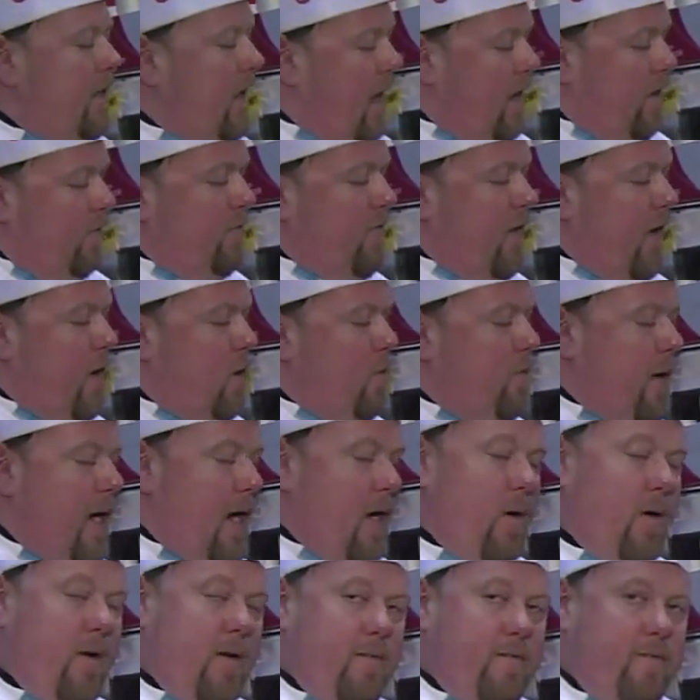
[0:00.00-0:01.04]
lot of
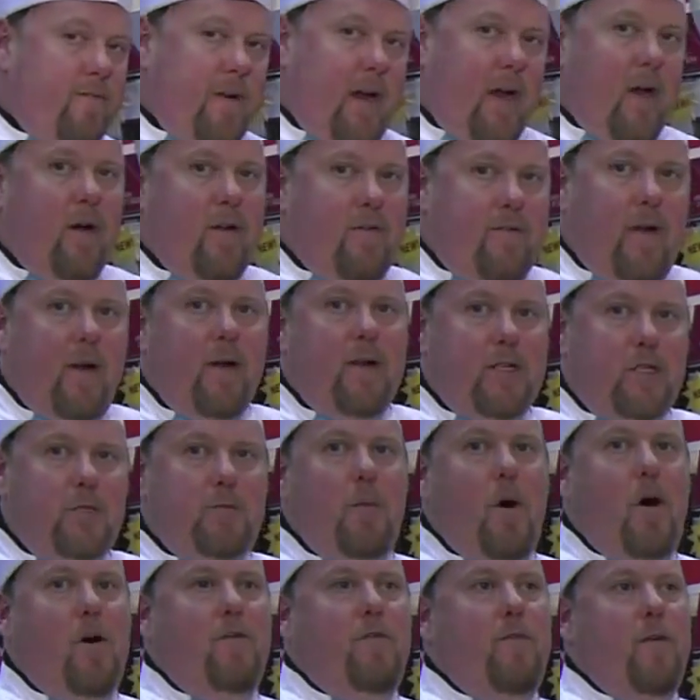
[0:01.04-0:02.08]
firepower and a very, very
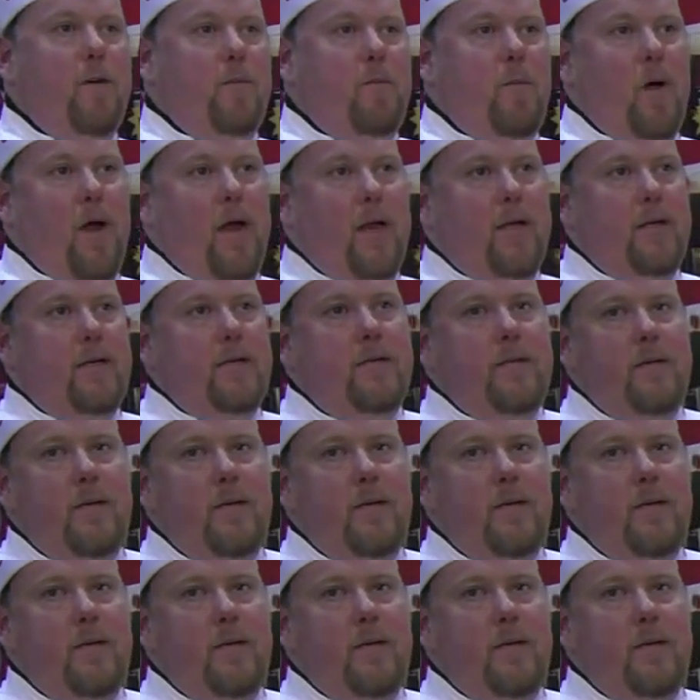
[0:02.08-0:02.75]
small footprint